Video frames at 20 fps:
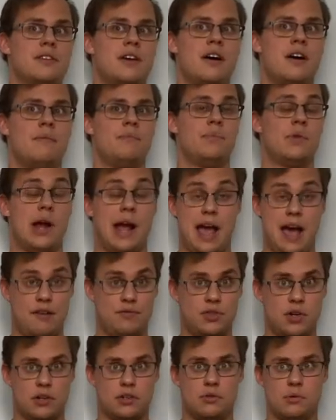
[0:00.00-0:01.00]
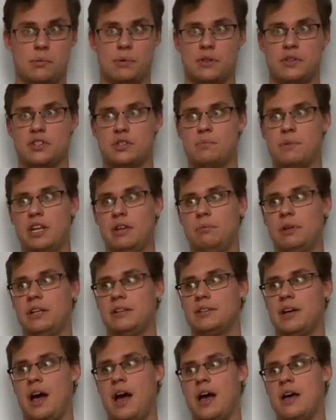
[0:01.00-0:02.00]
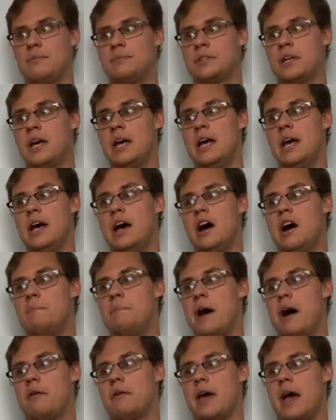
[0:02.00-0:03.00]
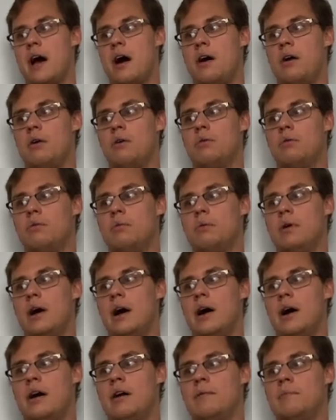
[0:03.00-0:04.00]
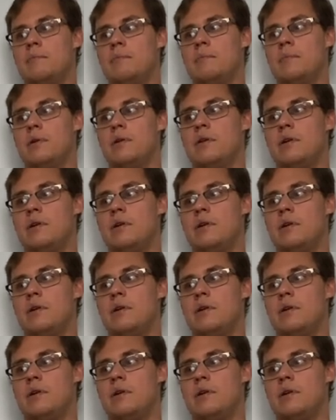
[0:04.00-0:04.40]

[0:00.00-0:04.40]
Um, I have talked to her about this many, many times about how um,